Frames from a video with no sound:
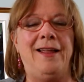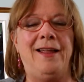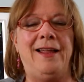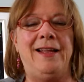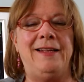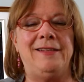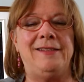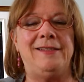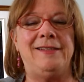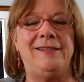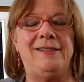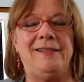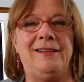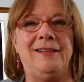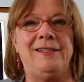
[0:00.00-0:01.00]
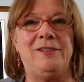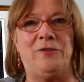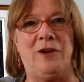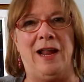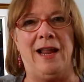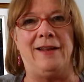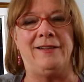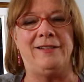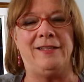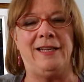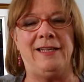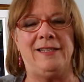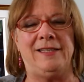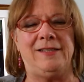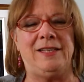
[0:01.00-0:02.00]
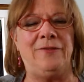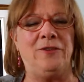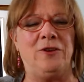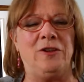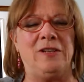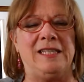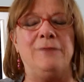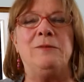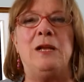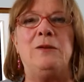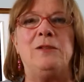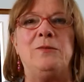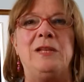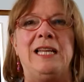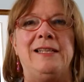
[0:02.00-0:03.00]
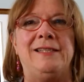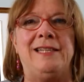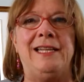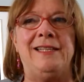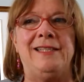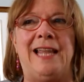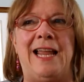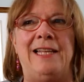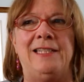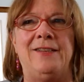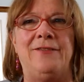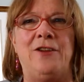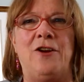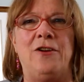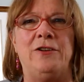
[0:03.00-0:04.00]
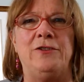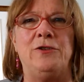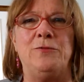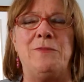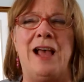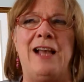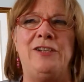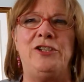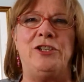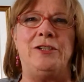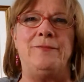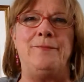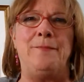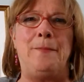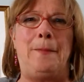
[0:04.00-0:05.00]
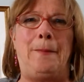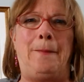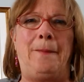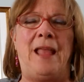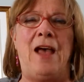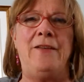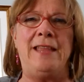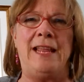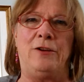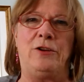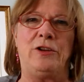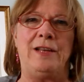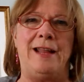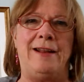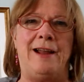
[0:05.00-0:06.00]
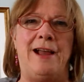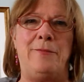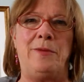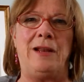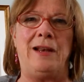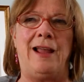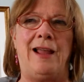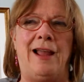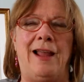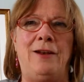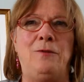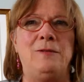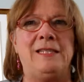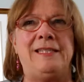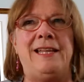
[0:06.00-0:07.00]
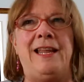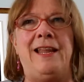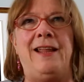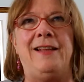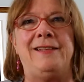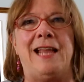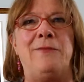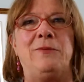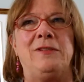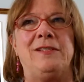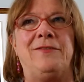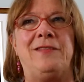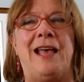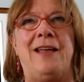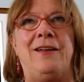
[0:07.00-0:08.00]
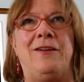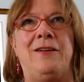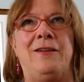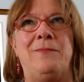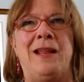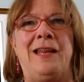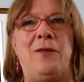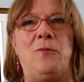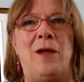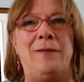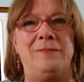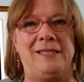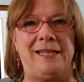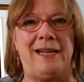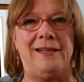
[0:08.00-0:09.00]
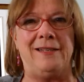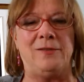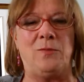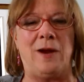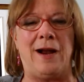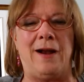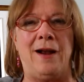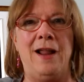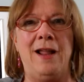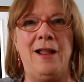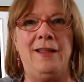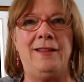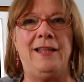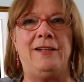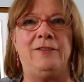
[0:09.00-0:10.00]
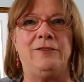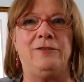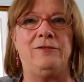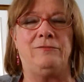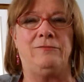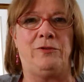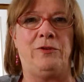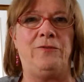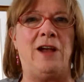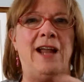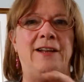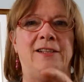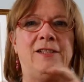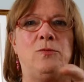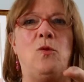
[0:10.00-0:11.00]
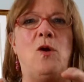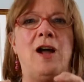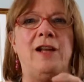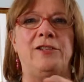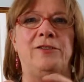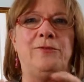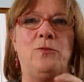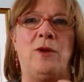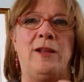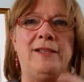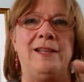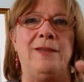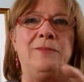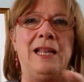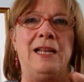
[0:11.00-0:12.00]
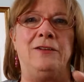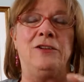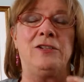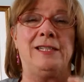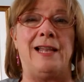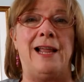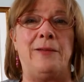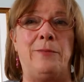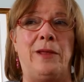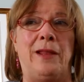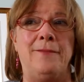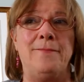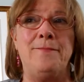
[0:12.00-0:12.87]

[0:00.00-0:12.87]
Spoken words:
it's great. It's difficult sometimes when you see skeins of yarn to imagine how they look knit up, and I don't see examples of that on many websites where they'll provide a swatch of what something looks like, but